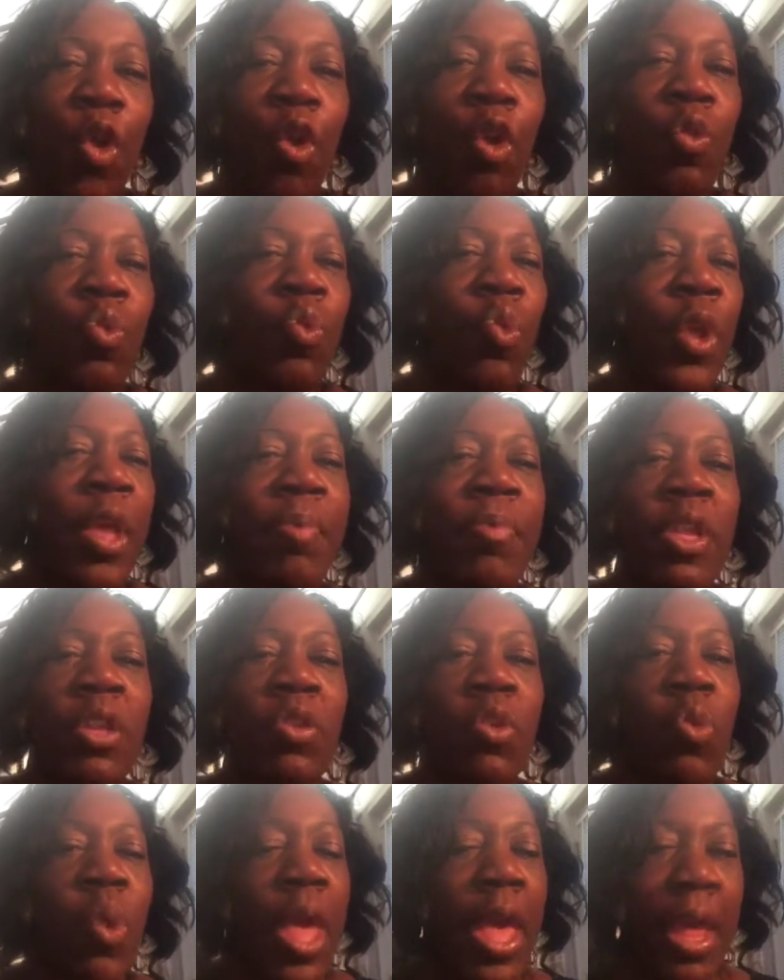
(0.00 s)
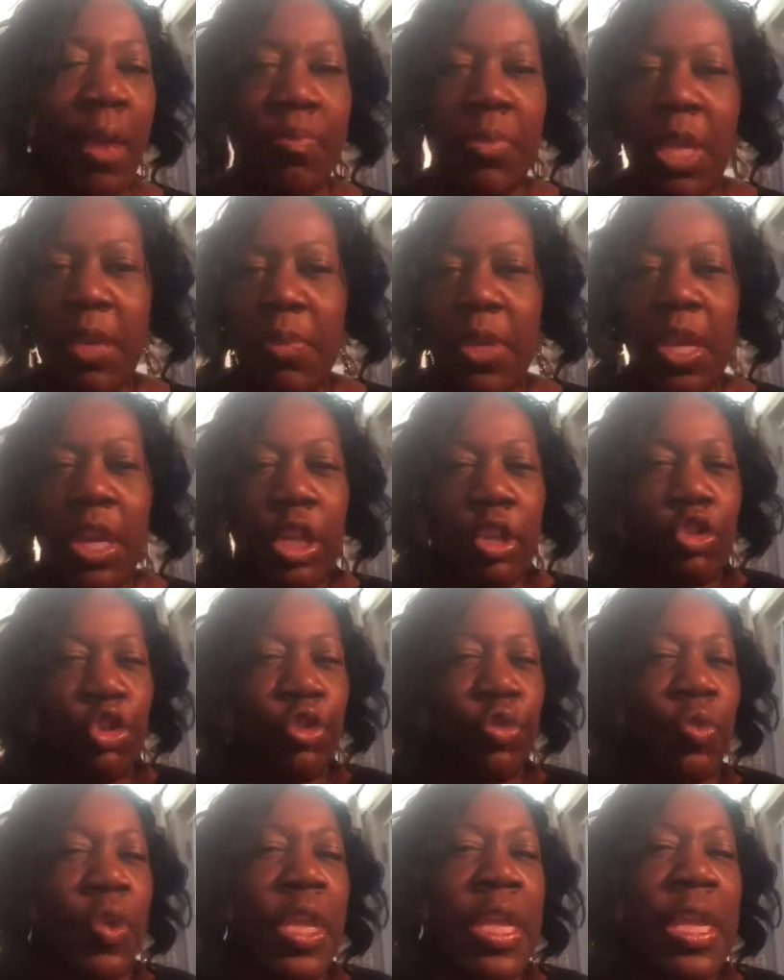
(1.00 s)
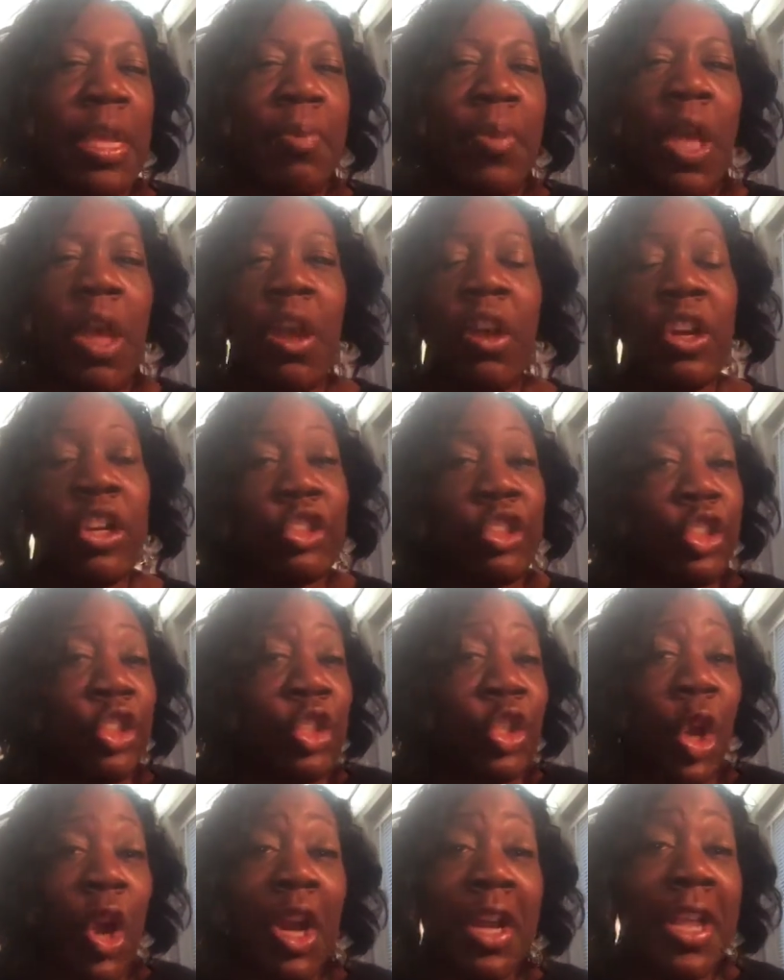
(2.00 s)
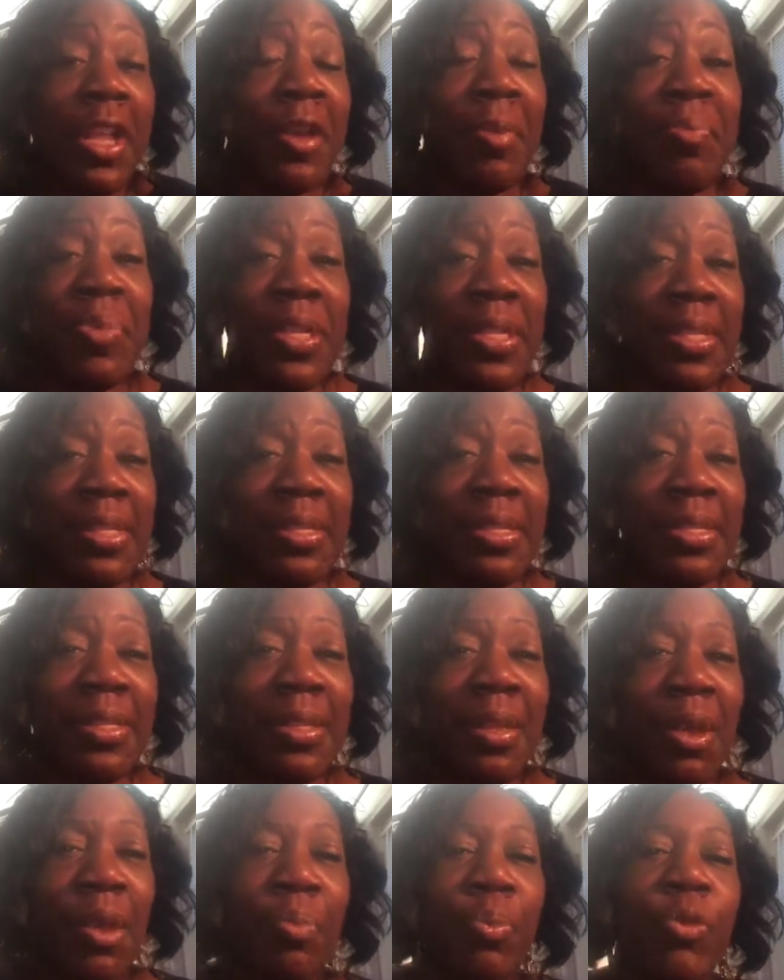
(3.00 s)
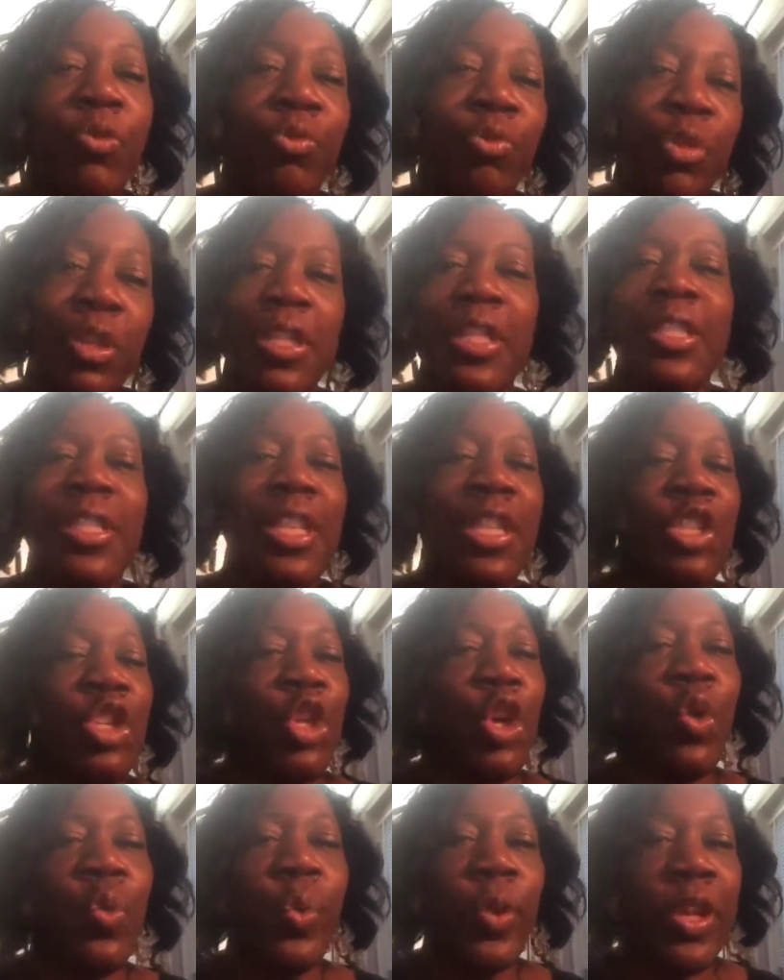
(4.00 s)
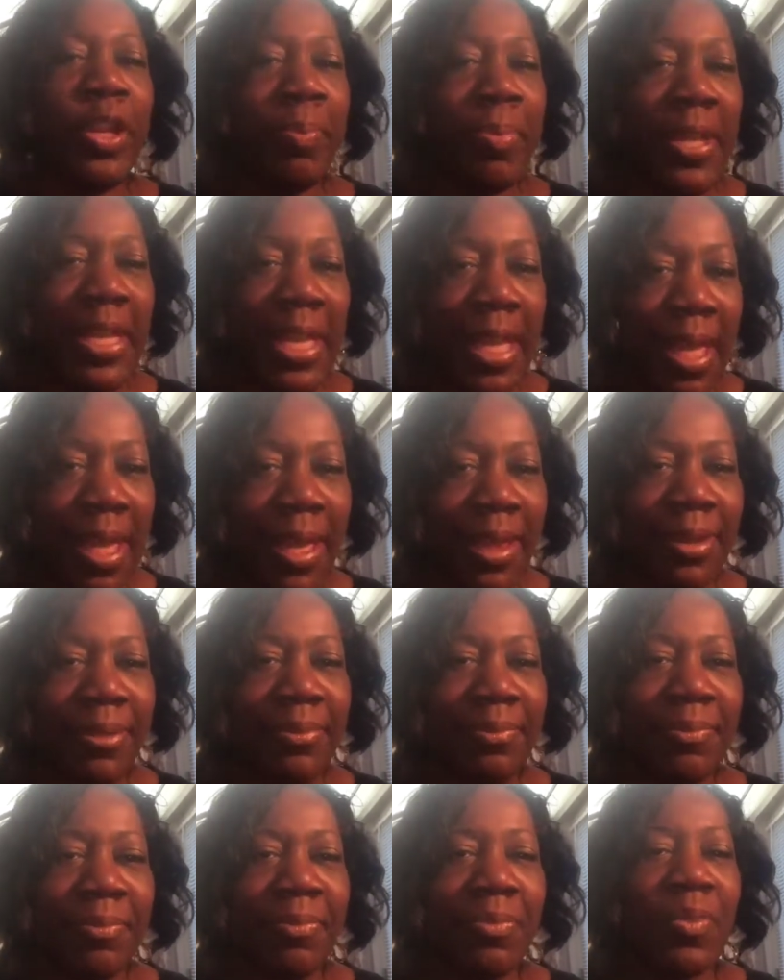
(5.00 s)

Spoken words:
or women who had maybe a dream of starting a business, but really didn't know where to begin.